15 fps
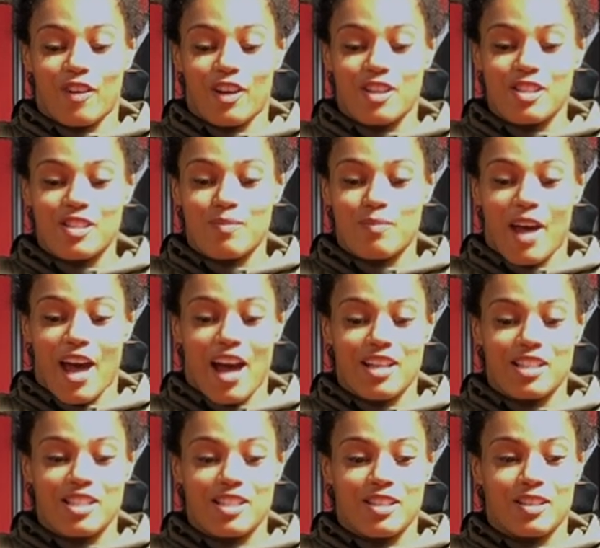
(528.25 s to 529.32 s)
first
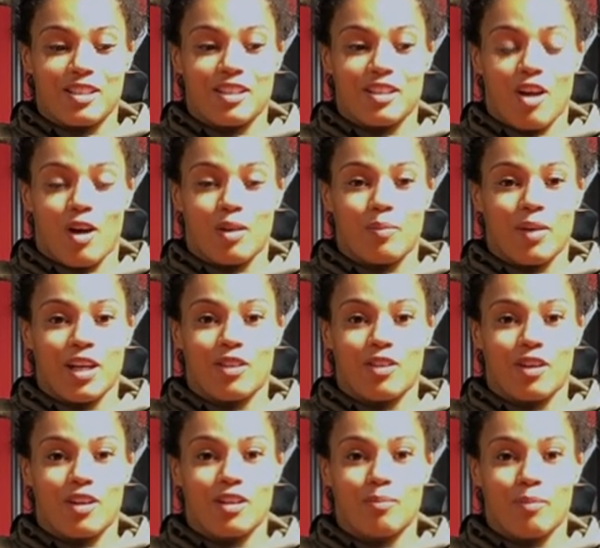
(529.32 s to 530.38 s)
match on May
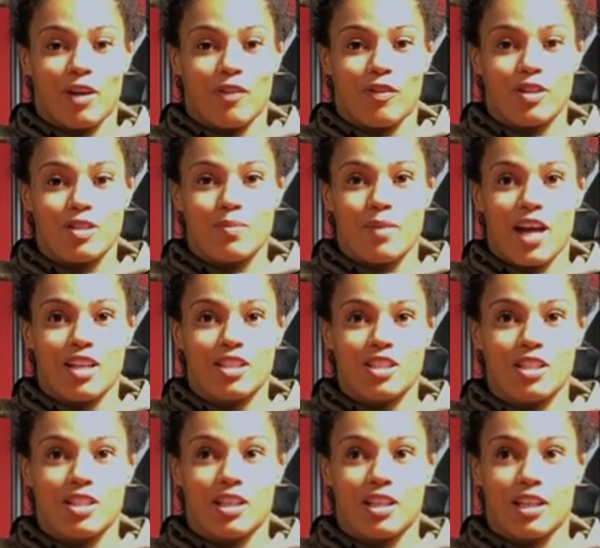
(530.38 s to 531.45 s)
3rd, my first match
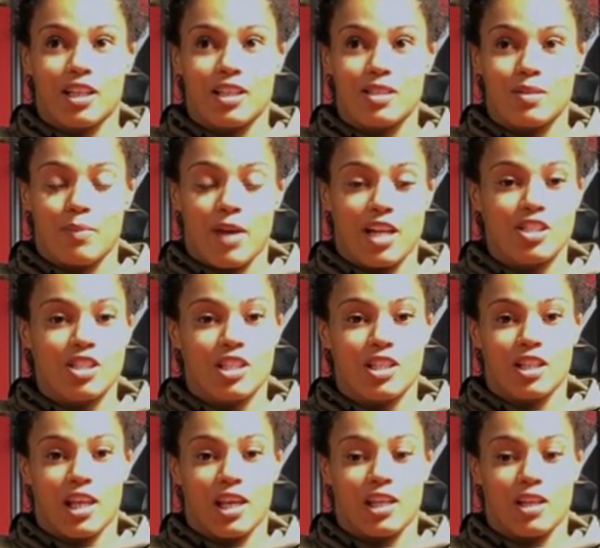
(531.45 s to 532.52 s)
against
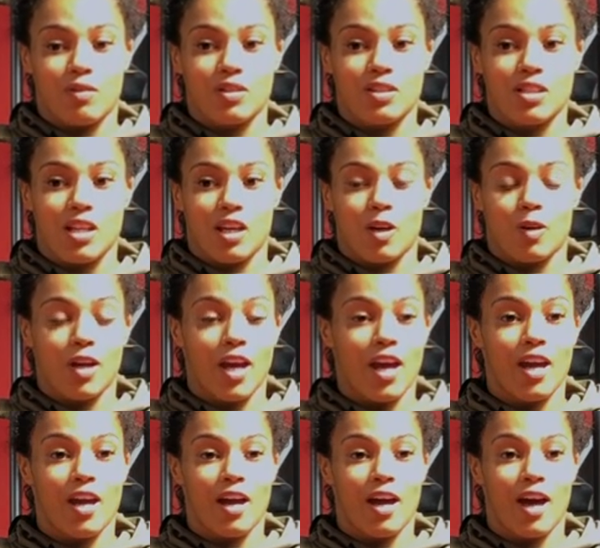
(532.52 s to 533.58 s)
Manjit, like it was like,
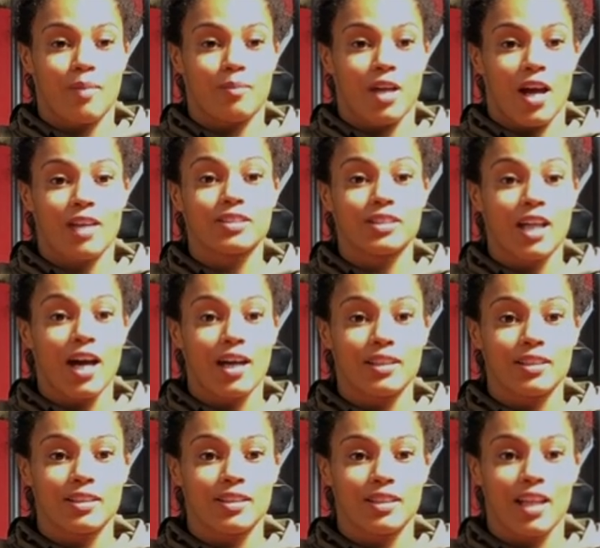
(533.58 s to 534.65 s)
okay, I'm not
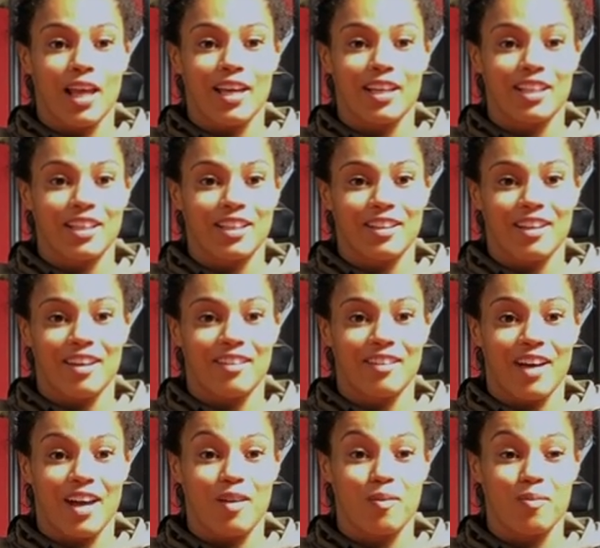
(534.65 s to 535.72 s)
done. Like, you know,
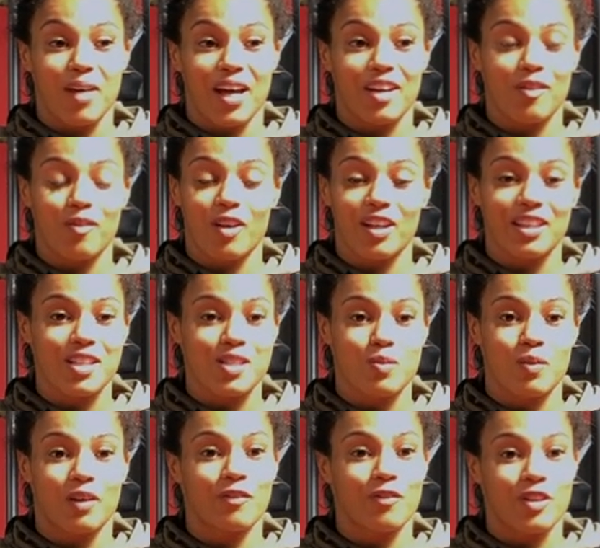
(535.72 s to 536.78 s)
I might have won this
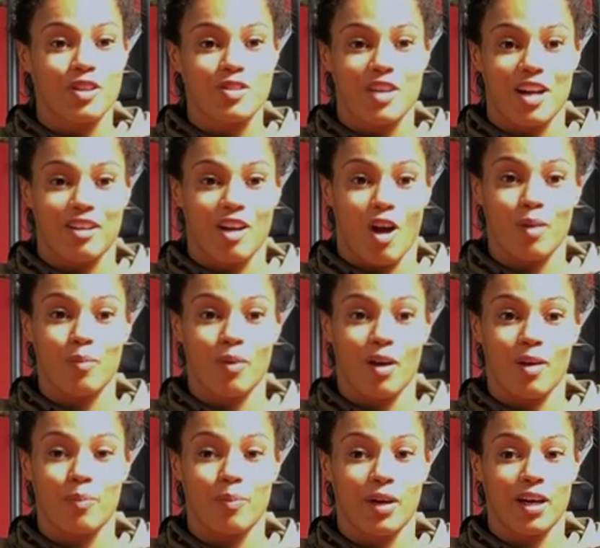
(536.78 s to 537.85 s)
one first round
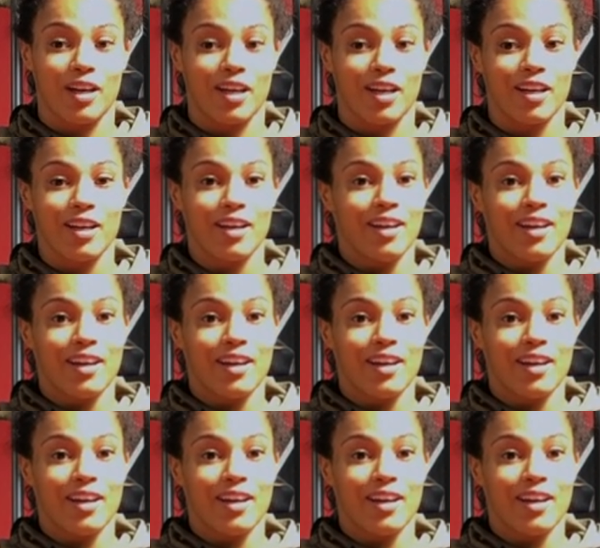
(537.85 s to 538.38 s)
armbar, but